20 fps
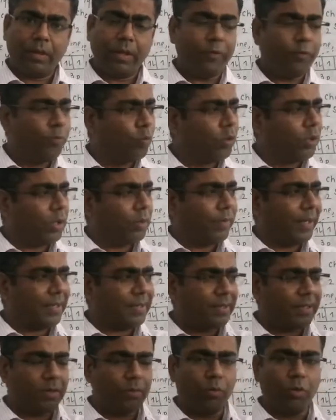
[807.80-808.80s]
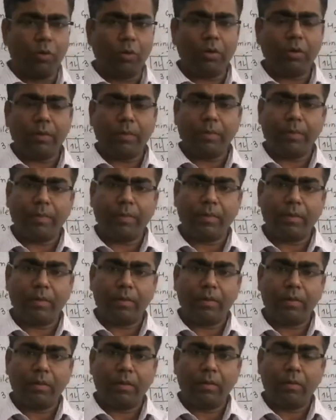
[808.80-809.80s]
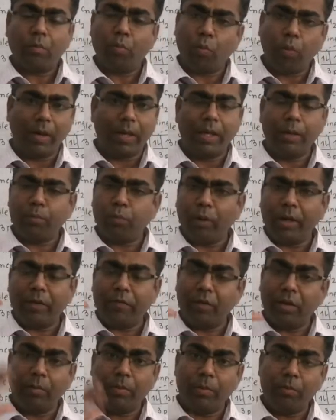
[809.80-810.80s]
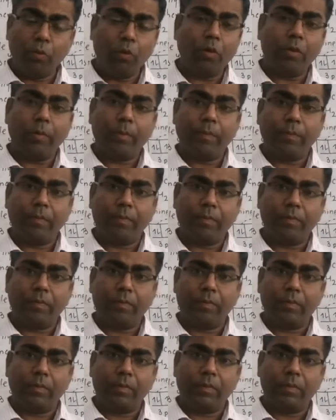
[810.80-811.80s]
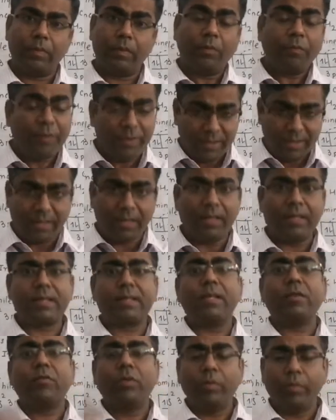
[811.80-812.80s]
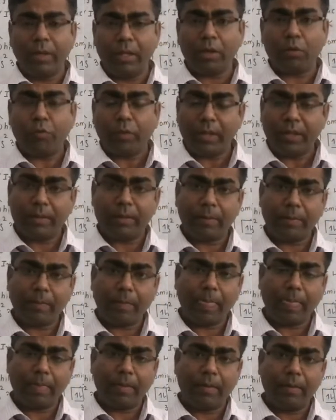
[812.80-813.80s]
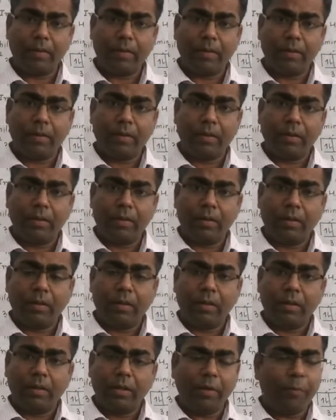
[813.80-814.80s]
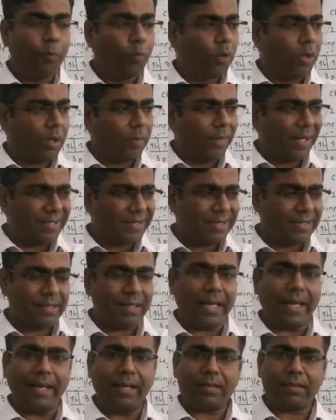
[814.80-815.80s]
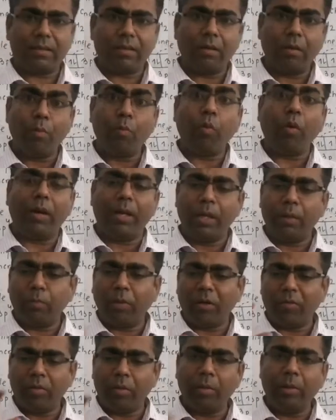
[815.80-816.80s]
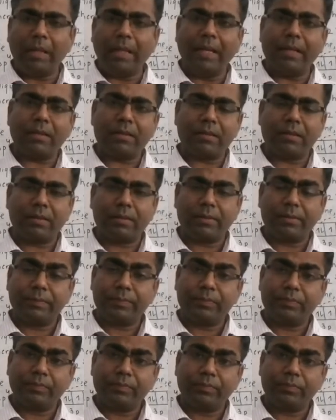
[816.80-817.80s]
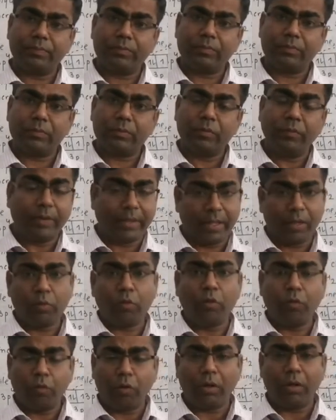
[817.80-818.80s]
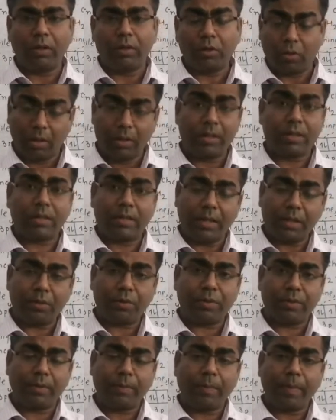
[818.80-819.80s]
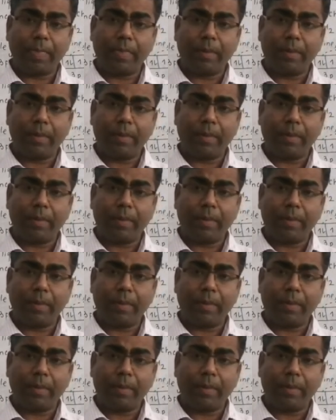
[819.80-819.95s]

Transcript: If molar mass is more, boiling point will be more, physical state will be liquid. If molar mass is less, boiling point will be less, we can go for solid state.